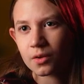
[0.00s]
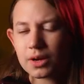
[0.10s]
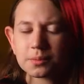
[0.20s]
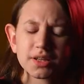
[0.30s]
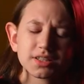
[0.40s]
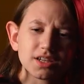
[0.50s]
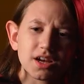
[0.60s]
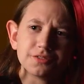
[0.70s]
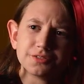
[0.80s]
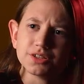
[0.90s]
When I play guitar,
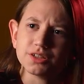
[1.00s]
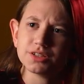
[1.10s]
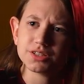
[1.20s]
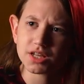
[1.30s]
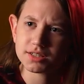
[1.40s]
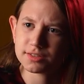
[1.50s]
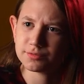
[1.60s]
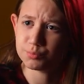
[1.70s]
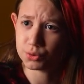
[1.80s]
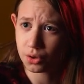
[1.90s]
I feel a sense
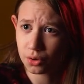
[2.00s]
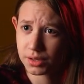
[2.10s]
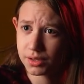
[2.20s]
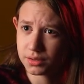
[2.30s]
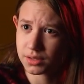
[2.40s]
of belonging,